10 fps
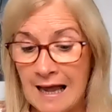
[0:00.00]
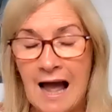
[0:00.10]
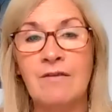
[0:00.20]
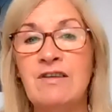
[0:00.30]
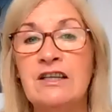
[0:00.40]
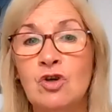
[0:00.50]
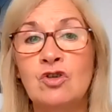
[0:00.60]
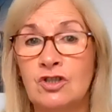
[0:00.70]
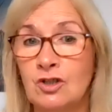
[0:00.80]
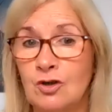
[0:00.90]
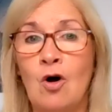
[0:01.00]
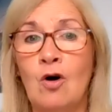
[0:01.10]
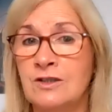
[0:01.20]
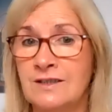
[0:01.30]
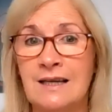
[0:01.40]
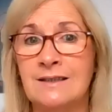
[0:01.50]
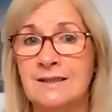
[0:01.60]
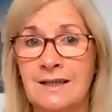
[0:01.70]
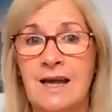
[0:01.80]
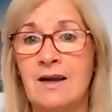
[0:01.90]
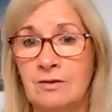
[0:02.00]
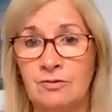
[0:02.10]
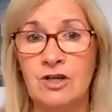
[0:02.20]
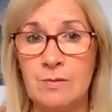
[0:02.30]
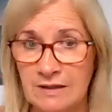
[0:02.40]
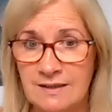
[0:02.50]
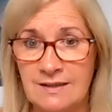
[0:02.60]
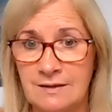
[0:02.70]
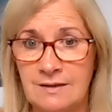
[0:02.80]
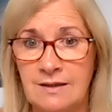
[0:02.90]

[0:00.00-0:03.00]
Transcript: have exhausted all standard care treatments.